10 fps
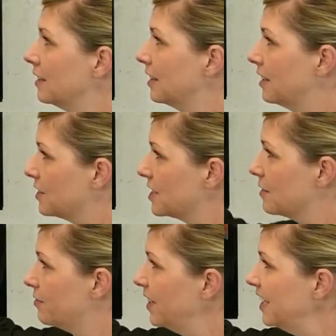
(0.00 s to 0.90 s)
Here is the
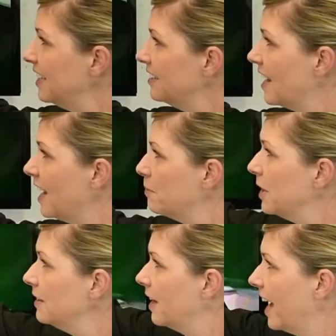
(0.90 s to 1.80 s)
feeding
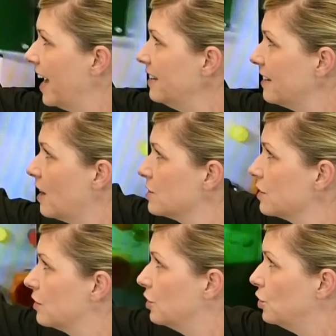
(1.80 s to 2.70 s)
table and
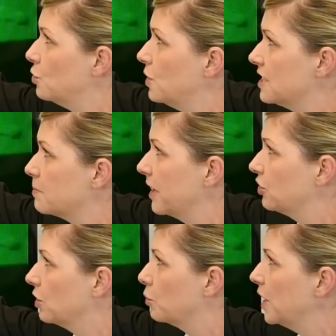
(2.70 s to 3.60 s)
also the new
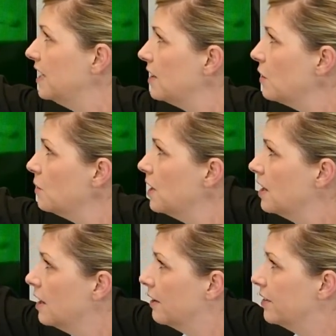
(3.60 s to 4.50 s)
inspection window.
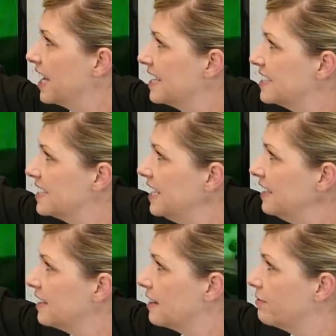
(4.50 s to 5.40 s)
We can see
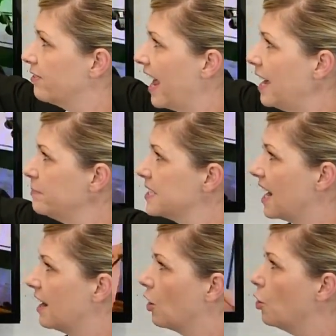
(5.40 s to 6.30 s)
that the flaps
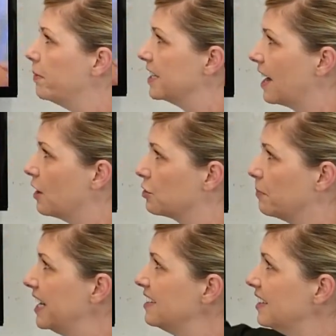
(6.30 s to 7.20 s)
are opened
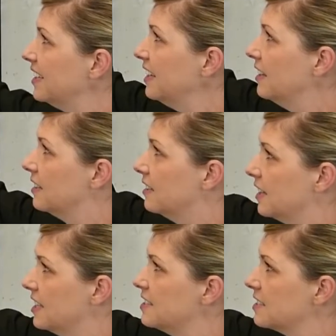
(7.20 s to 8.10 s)
automatically,
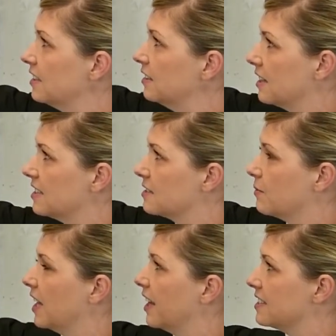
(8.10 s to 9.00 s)
the insert as
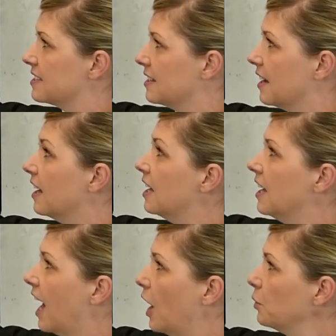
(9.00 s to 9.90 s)
well as the
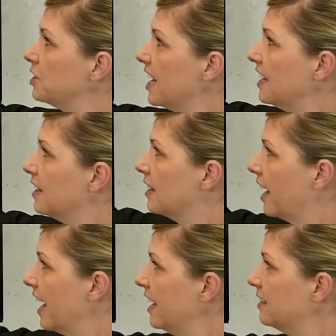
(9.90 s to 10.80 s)
outtake,
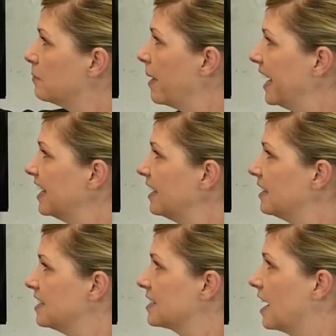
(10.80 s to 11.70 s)
and the
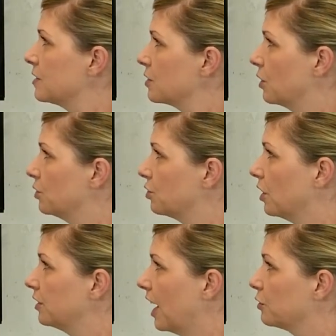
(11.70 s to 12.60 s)
bagging is also
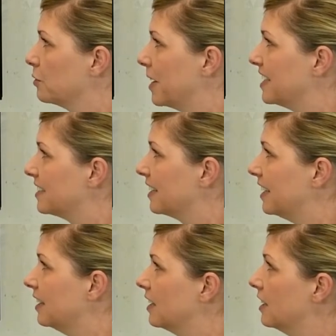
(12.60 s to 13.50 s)
controlled
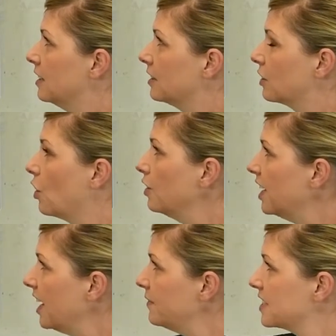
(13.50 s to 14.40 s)
automatically. The
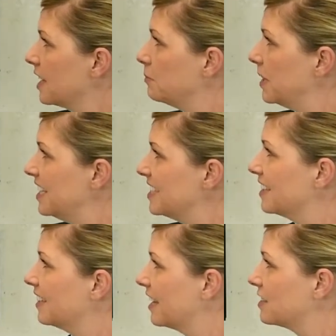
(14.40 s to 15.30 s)
concaves can be
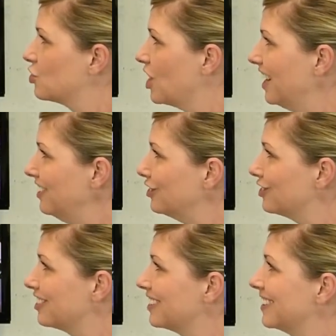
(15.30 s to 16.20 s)
easily
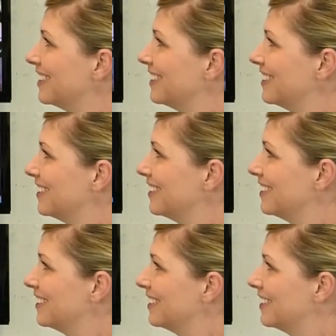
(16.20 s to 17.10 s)
exchanged.
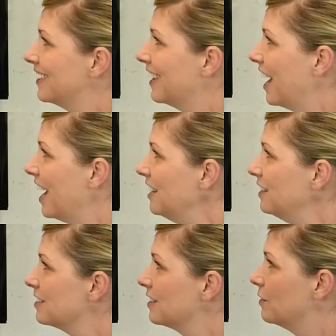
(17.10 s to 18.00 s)
And
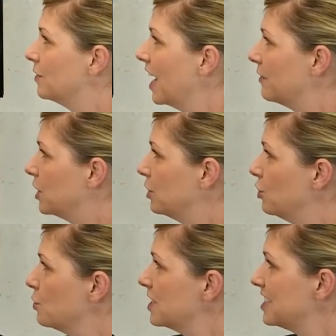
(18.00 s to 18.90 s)
we have the
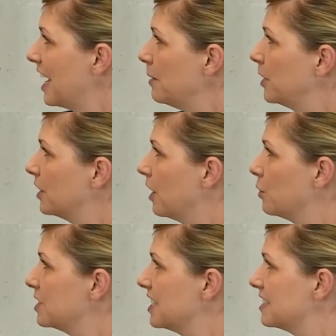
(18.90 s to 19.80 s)
new stable
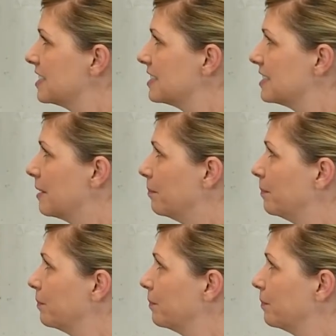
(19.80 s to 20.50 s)
closing system.